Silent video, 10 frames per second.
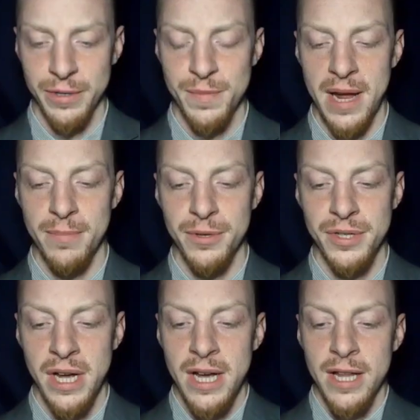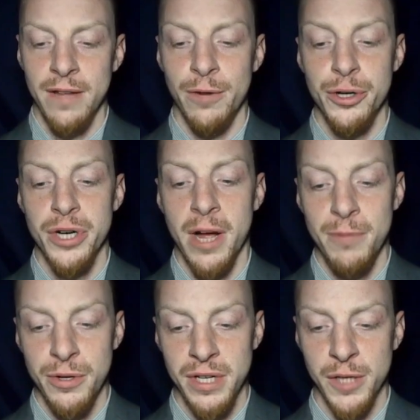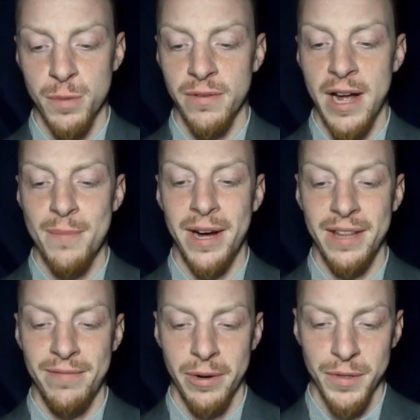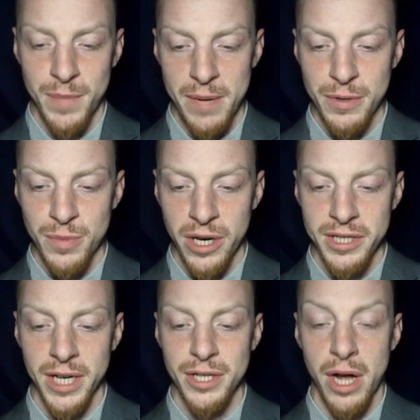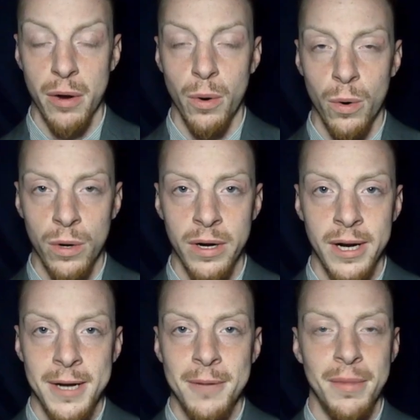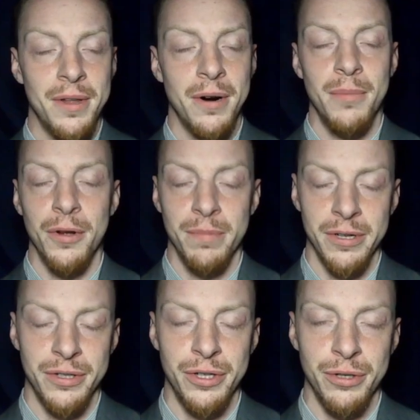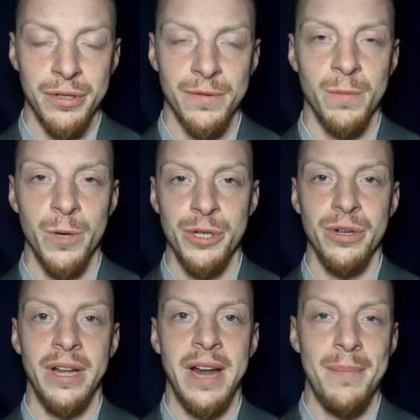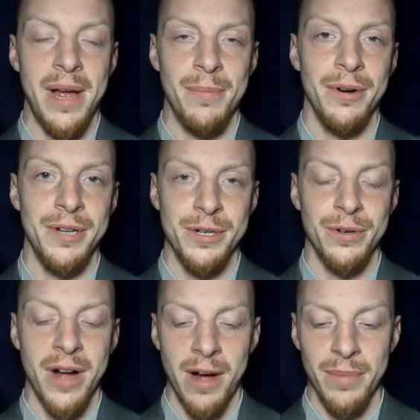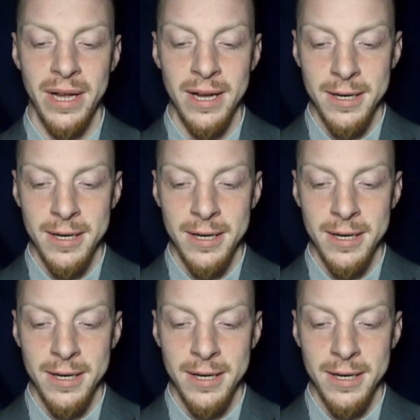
Papers. The version I'm using is provided by the federalistpapersproject.org, but there are multiple institutions from which you can get a paper and digital copy.